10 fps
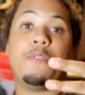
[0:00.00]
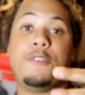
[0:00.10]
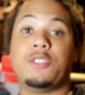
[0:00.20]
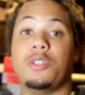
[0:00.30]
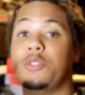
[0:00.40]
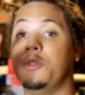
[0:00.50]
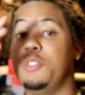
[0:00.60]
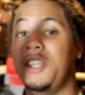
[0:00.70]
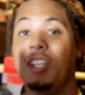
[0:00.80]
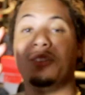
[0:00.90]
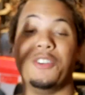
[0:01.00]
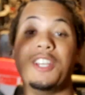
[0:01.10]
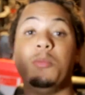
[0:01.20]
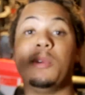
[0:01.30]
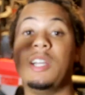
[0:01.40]
the fits on this one again.
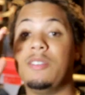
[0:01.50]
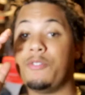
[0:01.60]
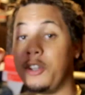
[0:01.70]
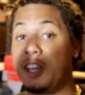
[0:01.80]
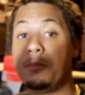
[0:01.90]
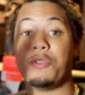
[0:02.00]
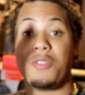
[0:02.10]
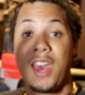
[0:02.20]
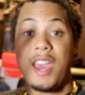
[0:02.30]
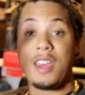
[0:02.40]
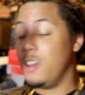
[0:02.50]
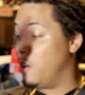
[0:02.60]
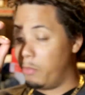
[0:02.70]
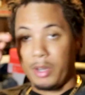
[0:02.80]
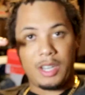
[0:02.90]
Forgive me, forgive me for that.
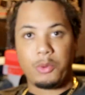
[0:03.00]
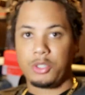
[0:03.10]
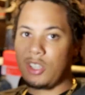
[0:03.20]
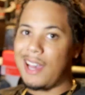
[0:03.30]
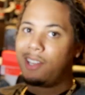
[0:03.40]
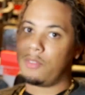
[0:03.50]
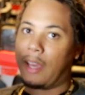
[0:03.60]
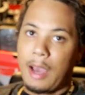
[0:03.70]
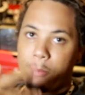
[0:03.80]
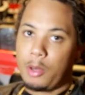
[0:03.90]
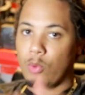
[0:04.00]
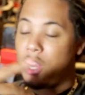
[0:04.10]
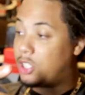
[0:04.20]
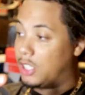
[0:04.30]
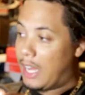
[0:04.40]
But it was kind of like I'm in
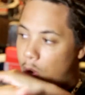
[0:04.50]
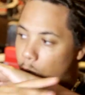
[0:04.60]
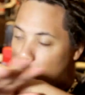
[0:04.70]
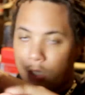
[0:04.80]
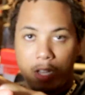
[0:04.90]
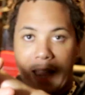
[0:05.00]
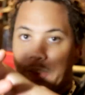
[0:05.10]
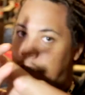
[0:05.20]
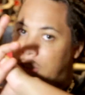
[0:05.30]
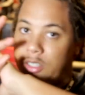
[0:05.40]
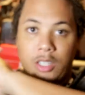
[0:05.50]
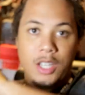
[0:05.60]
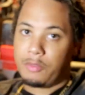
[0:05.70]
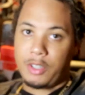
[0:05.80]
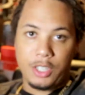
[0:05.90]
rush and I don't want to. I have to get to
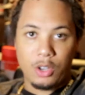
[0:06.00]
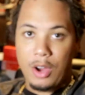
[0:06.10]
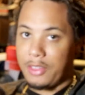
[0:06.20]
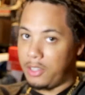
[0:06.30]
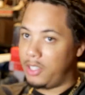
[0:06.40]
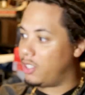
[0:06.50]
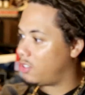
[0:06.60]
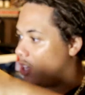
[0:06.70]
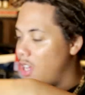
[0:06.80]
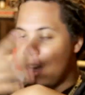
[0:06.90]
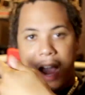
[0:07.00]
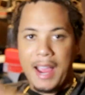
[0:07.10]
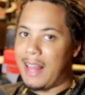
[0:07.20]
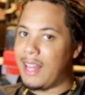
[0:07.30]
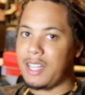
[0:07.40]
another video after this. I
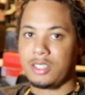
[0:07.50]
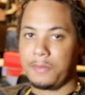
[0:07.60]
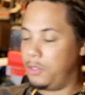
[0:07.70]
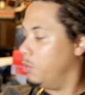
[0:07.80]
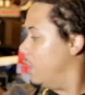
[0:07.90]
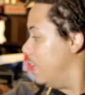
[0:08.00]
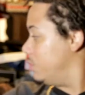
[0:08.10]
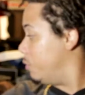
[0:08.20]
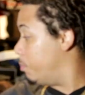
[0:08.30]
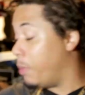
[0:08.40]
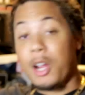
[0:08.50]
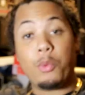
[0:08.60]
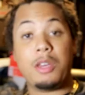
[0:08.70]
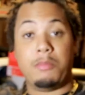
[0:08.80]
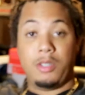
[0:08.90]
got a lot of stuff to do, guys. So bear
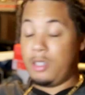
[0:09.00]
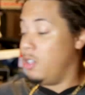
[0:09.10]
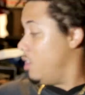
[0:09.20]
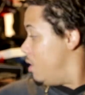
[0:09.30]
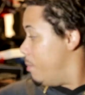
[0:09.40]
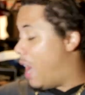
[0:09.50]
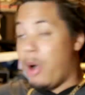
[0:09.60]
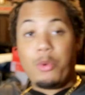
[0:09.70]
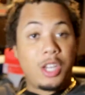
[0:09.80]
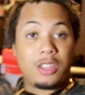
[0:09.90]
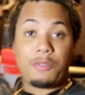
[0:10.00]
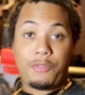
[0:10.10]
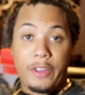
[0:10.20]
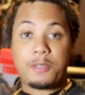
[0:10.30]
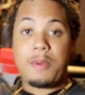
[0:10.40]
with me. But I will get the
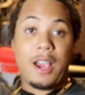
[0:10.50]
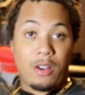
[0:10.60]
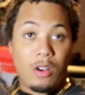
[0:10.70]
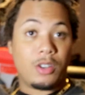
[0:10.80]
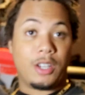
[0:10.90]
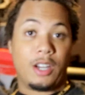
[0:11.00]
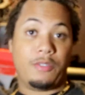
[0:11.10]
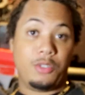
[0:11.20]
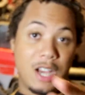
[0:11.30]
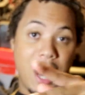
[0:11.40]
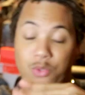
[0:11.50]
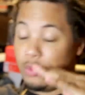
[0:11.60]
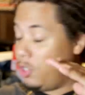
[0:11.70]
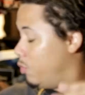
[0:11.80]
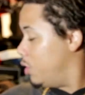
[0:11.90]
fits back on there if you guys
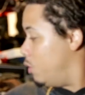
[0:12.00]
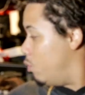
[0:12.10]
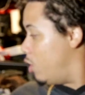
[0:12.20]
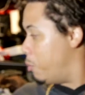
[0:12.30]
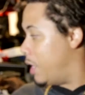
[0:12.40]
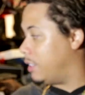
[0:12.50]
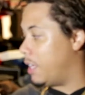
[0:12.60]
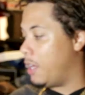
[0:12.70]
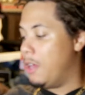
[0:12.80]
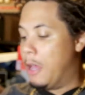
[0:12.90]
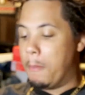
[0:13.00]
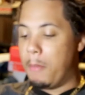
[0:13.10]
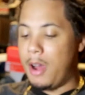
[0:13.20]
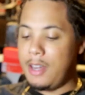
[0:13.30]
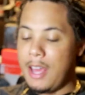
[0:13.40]
really, really want them like that.
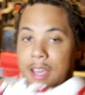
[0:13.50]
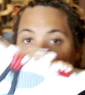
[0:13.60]
Monday,